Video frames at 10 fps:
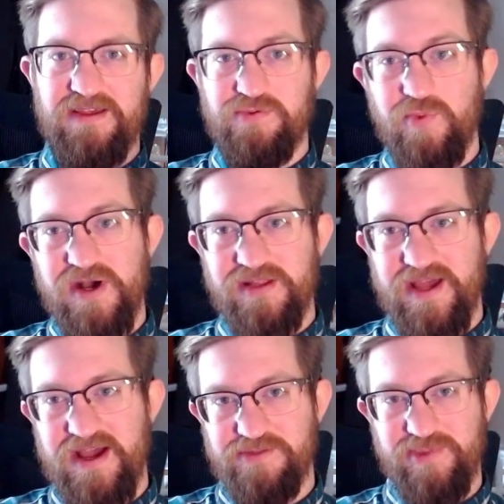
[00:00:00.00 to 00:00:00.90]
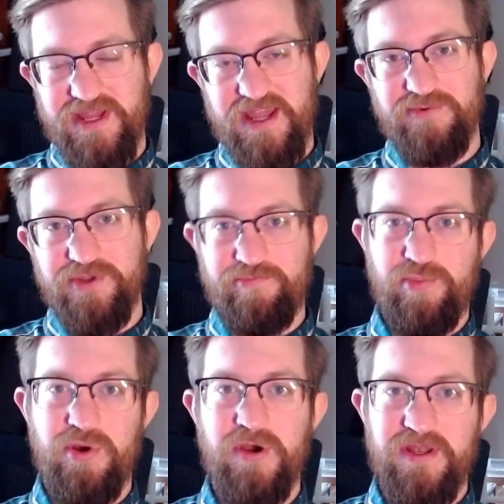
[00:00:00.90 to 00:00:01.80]
as well as being able to
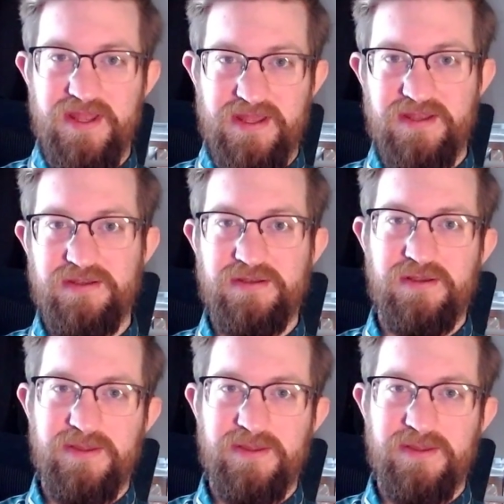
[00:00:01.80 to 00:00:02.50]
put in